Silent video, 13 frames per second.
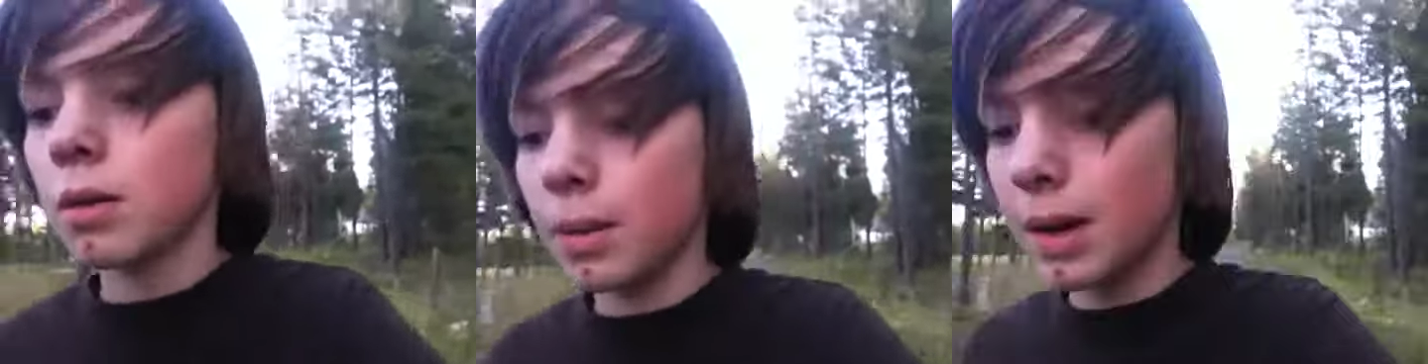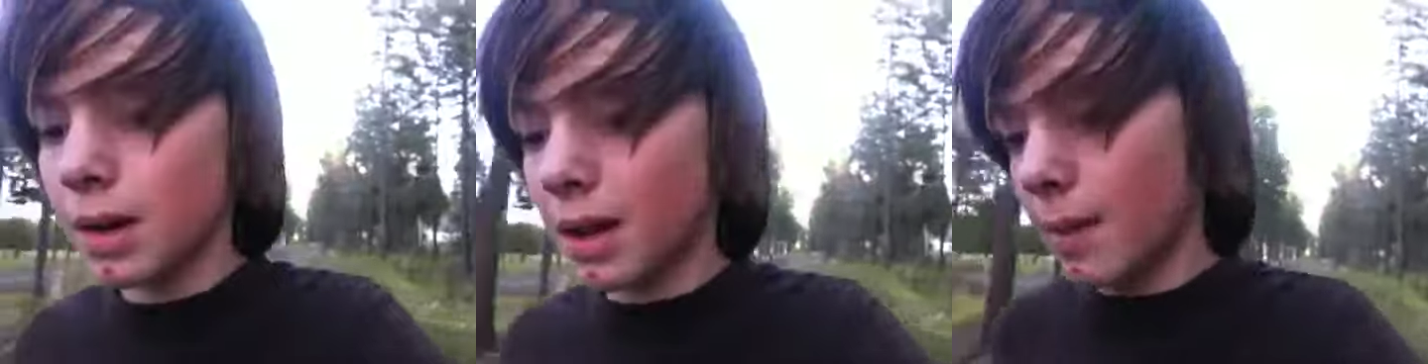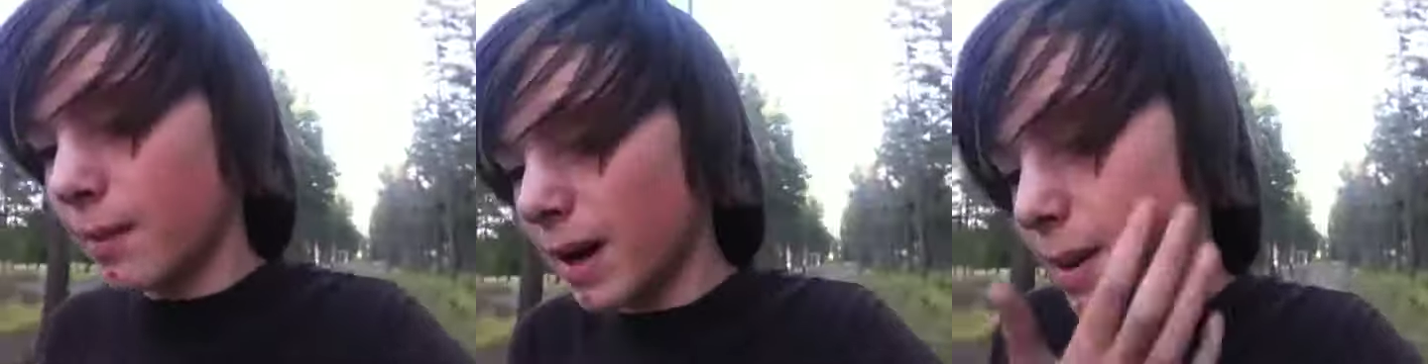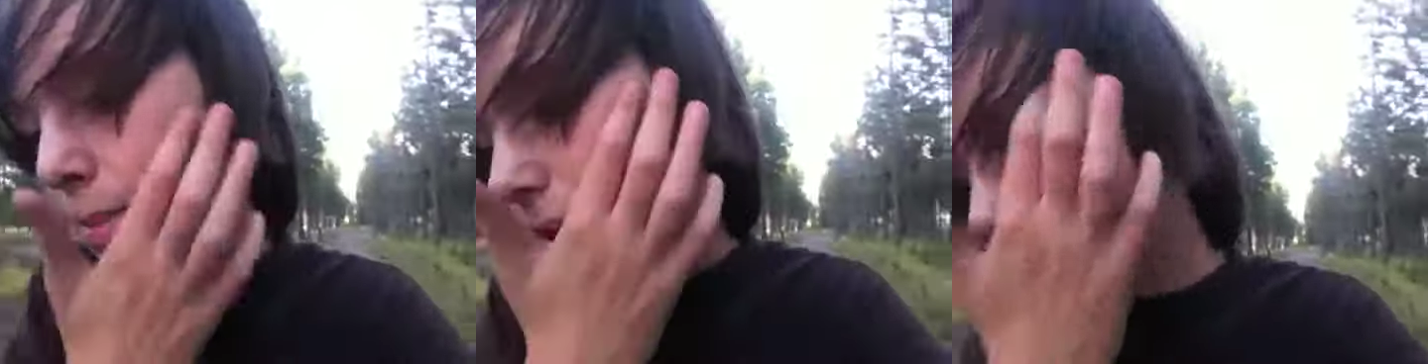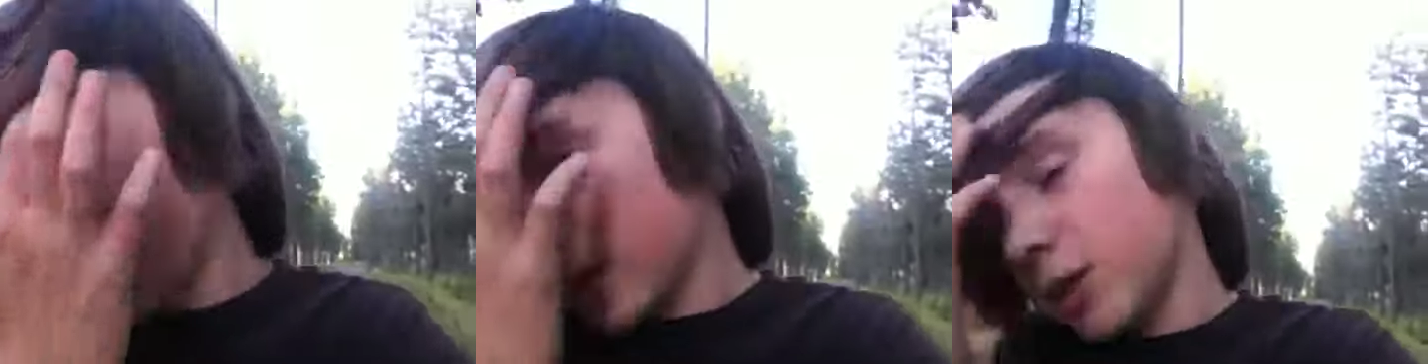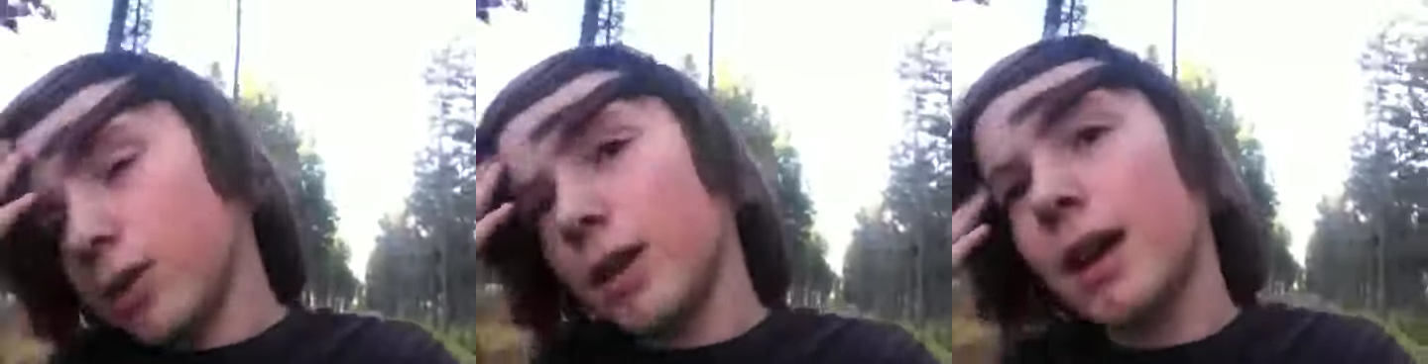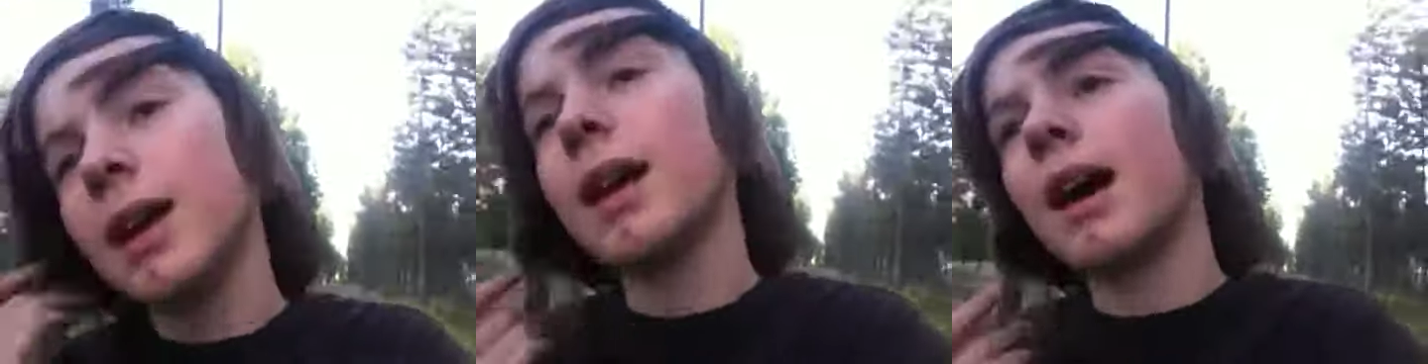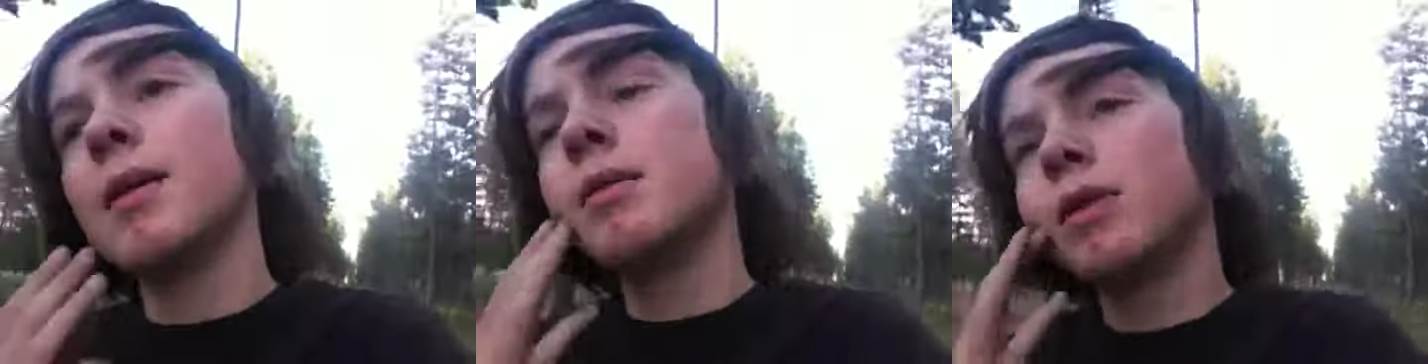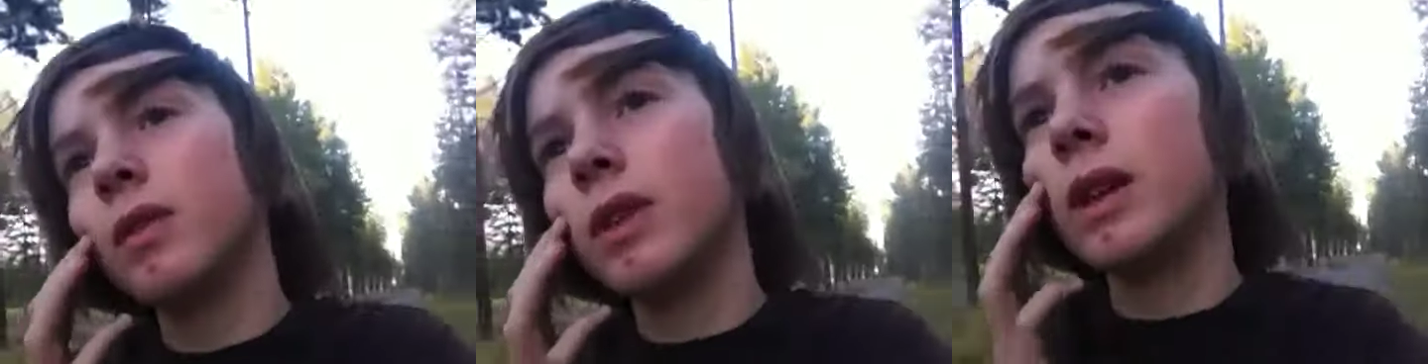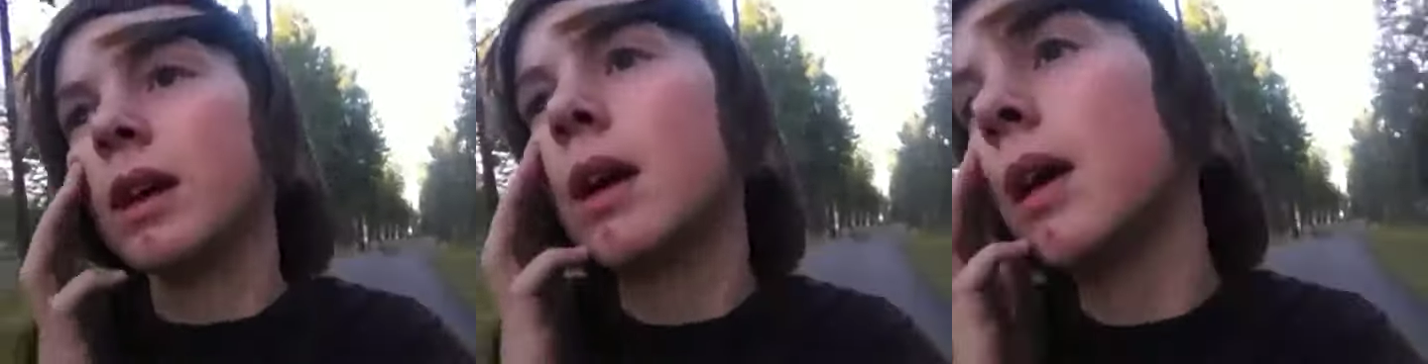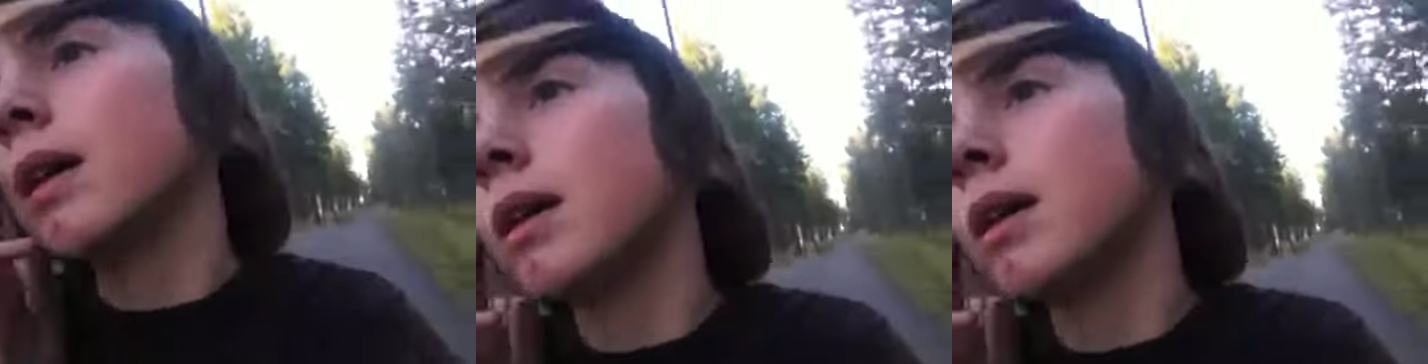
Well, I might be able to do that in iMovie.